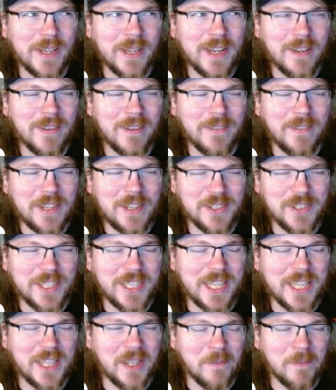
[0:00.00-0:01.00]
and
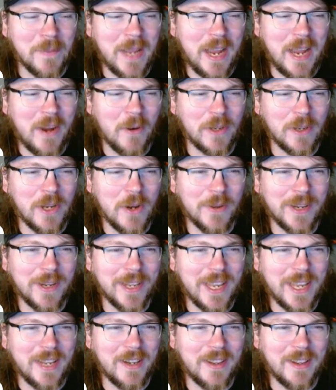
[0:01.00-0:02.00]
eventually get the power going
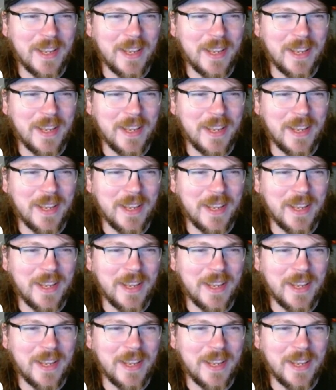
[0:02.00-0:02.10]
again.